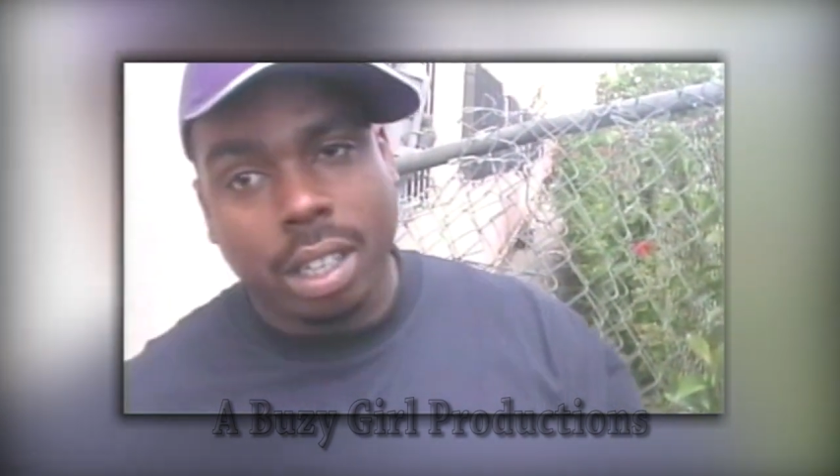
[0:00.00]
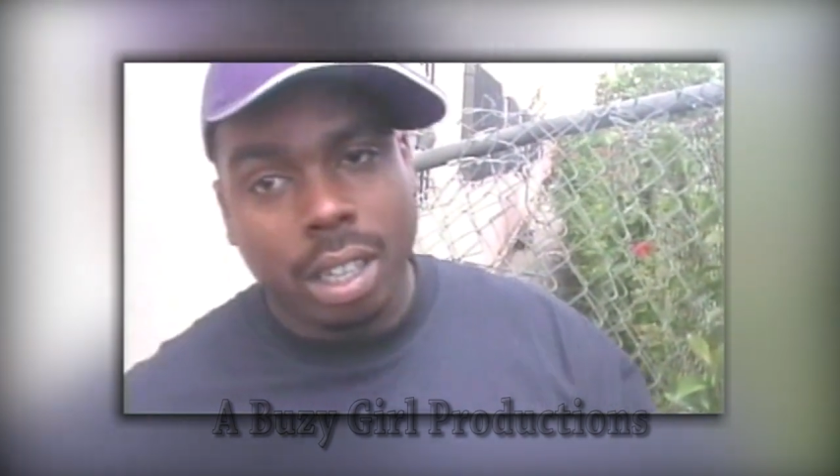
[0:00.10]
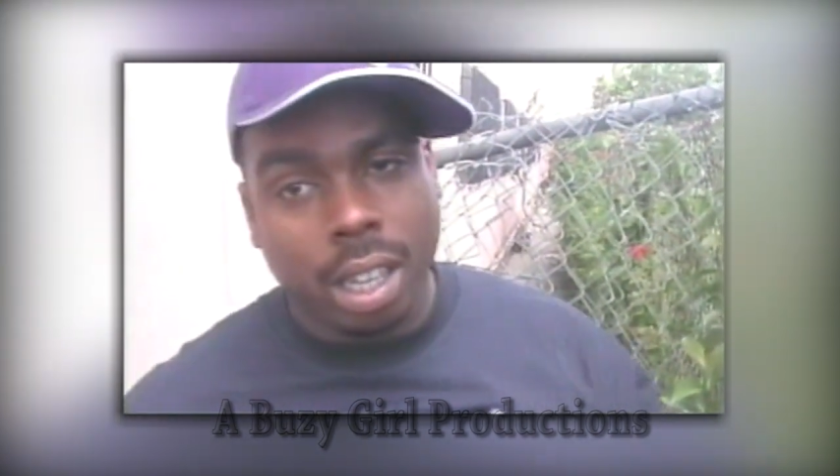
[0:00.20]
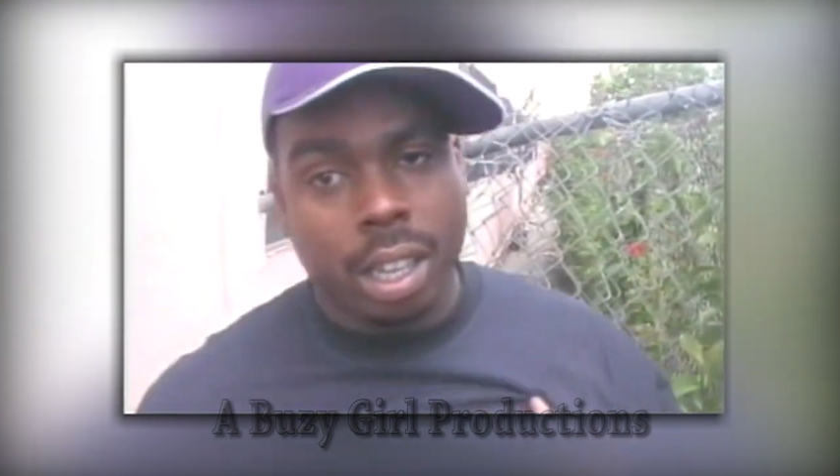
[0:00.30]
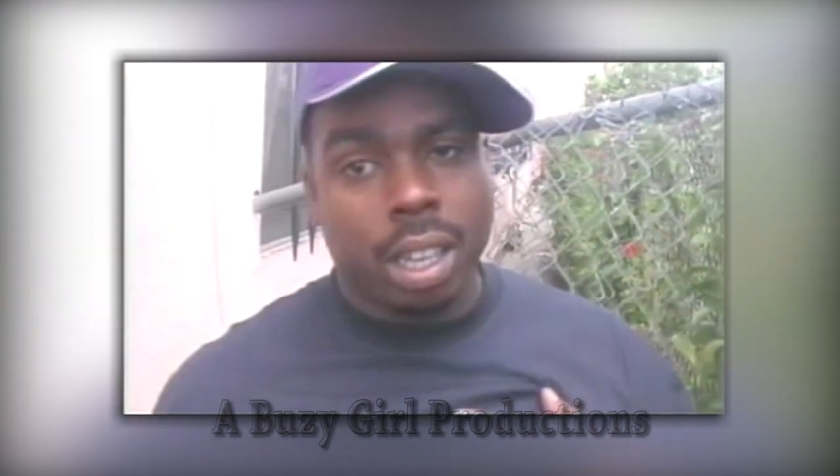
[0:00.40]

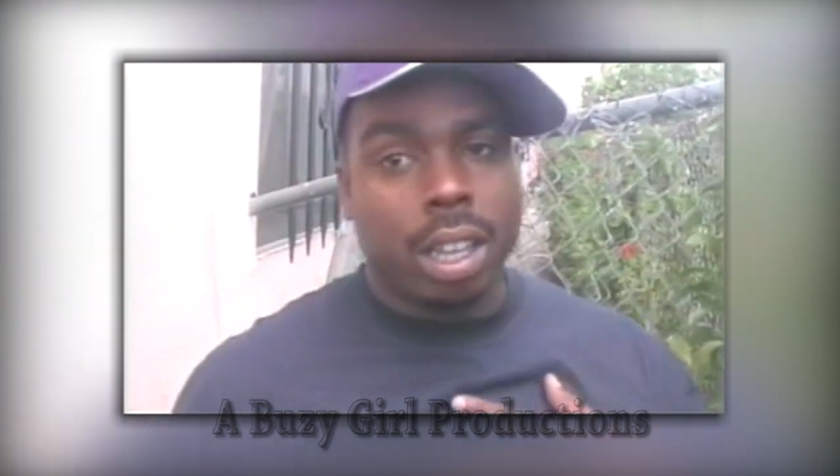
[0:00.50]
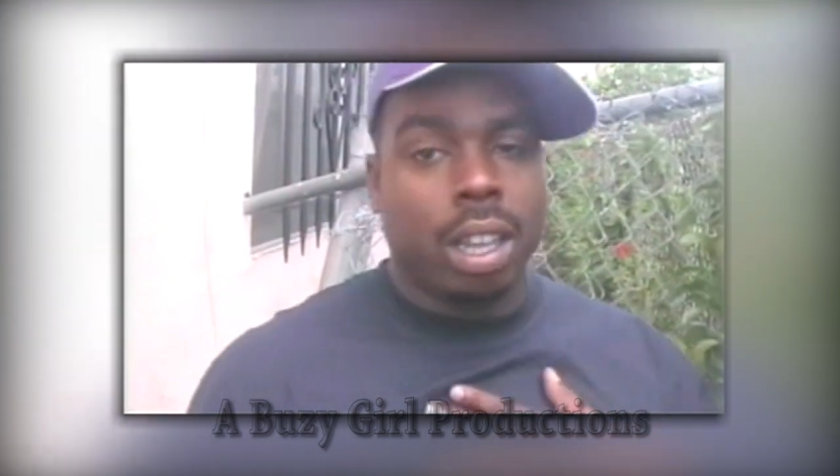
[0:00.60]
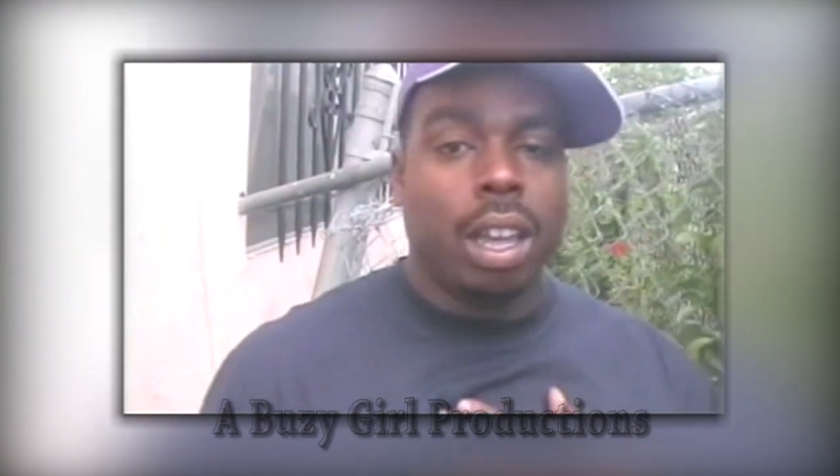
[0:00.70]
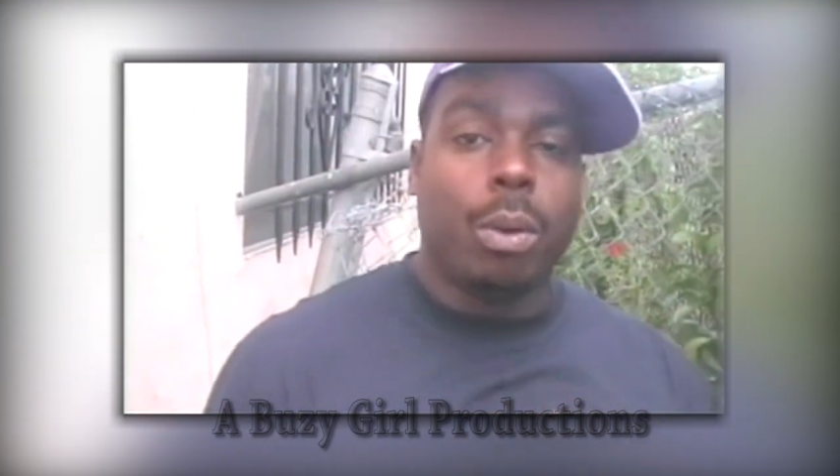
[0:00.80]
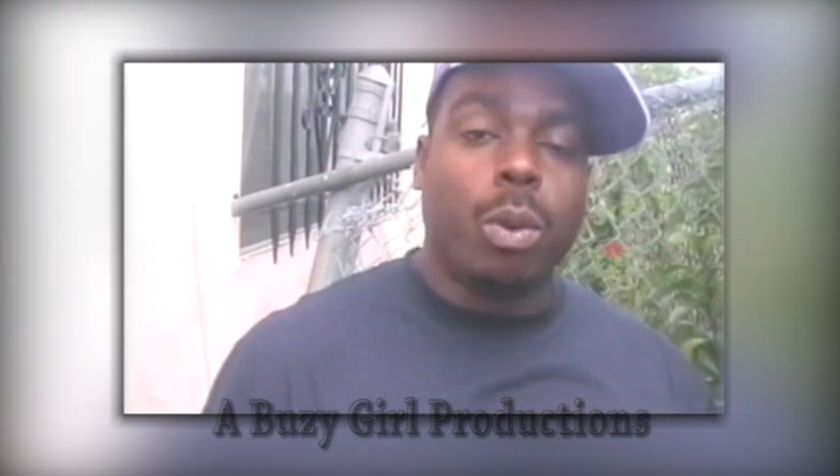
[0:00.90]
What other
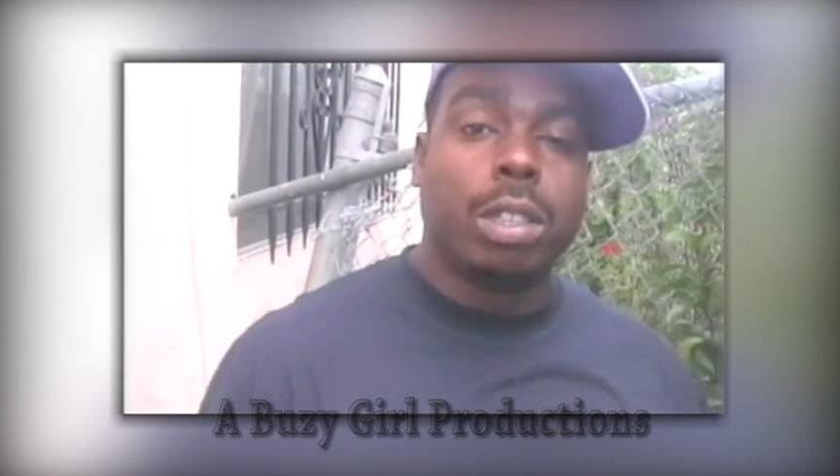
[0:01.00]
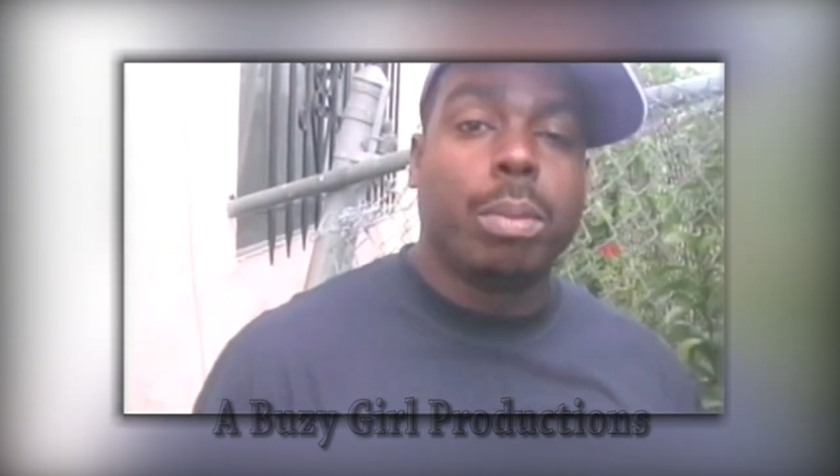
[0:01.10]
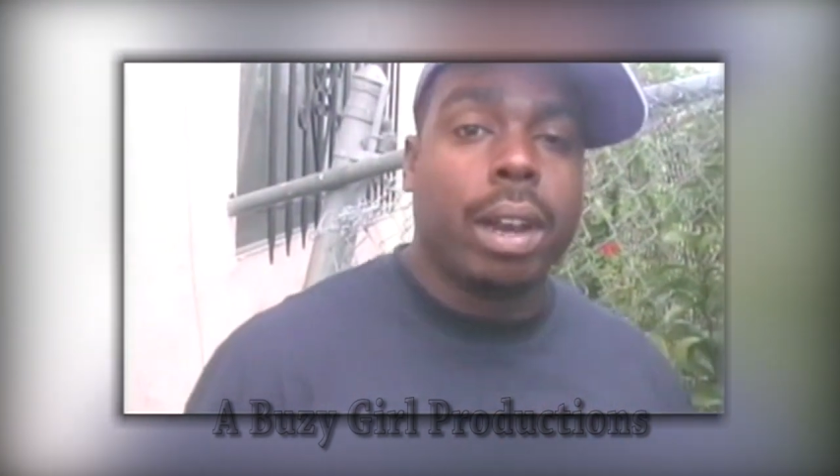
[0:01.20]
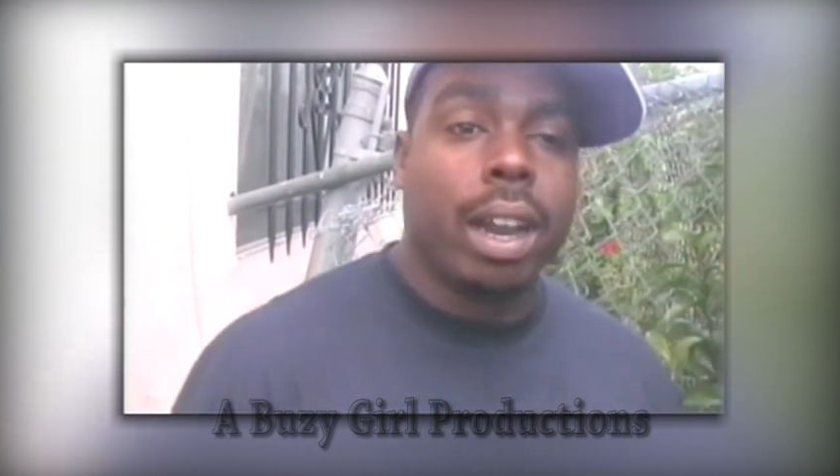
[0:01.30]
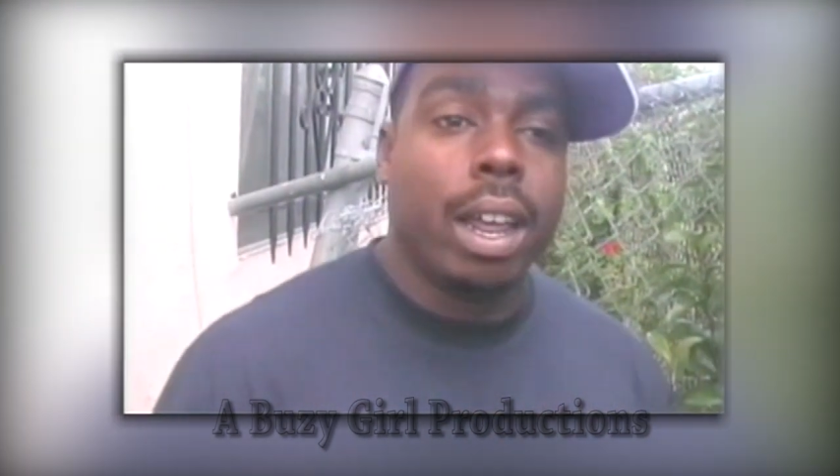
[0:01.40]
song did and he what's do?
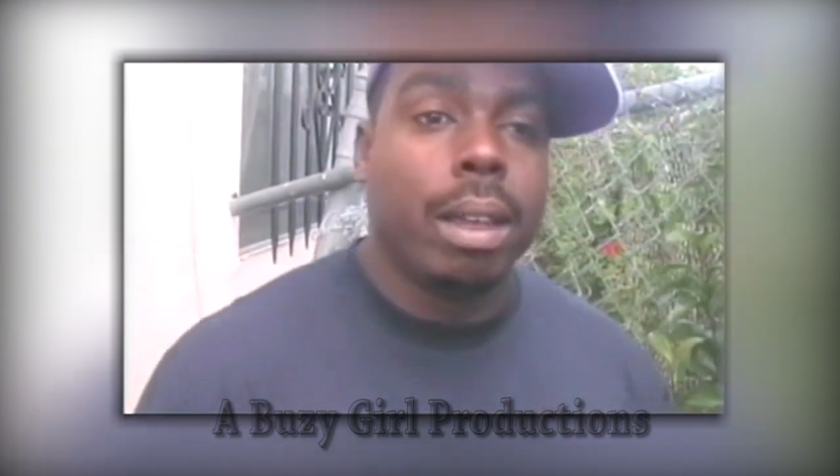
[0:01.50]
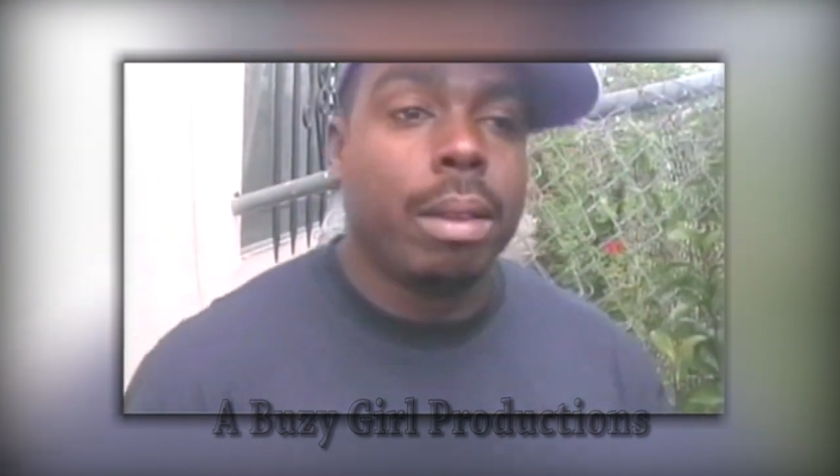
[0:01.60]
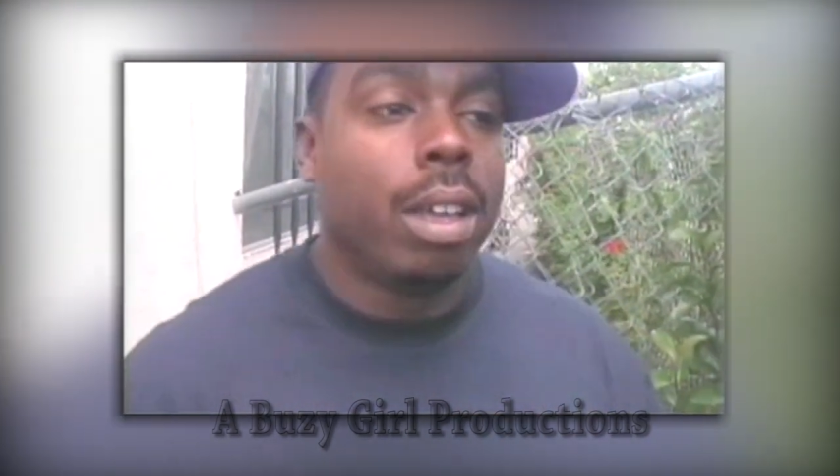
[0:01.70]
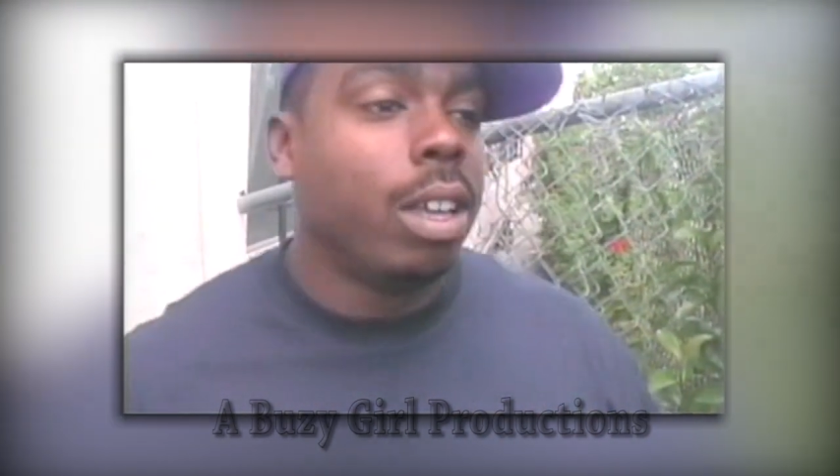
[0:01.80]
What's my name?